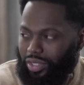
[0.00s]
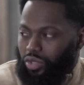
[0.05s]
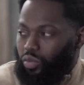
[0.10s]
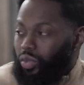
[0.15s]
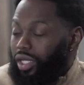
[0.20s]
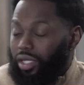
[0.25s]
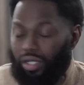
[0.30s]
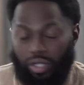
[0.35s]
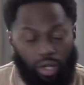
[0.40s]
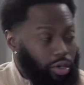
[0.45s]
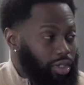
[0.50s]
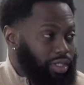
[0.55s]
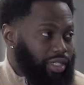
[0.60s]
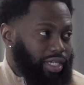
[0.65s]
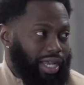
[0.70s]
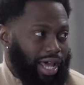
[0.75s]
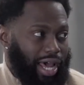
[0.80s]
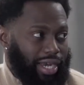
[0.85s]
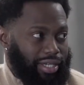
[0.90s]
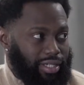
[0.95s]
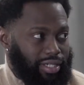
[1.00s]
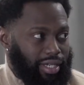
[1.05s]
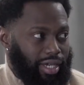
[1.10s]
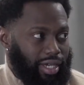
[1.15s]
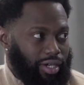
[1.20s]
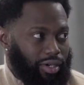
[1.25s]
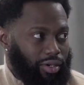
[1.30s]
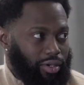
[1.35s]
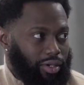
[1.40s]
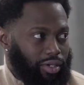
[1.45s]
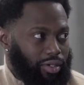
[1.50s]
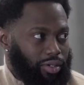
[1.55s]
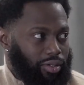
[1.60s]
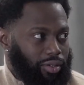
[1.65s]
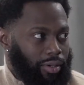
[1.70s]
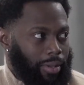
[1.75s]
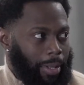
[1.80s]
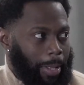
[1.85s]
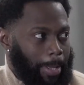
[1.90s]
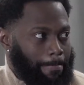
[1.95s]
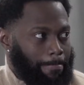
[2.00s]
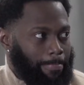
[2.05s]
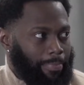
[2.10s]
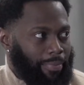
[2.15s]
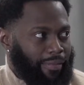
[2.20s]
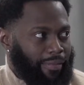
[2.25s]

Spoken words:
Because we know it's a lot of stunting going on.